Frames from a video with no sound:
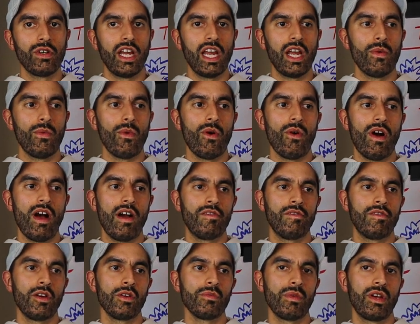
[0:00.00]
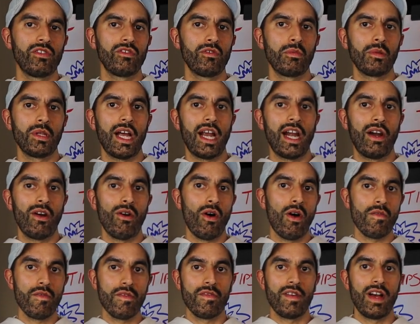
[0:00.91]
okay, well, I found my supplier
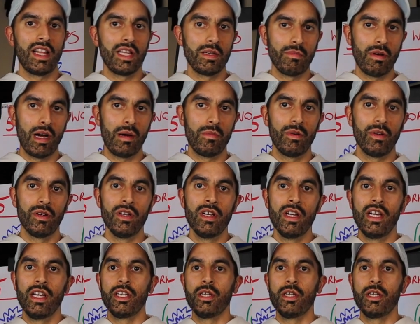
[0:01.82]
off of Alibaba.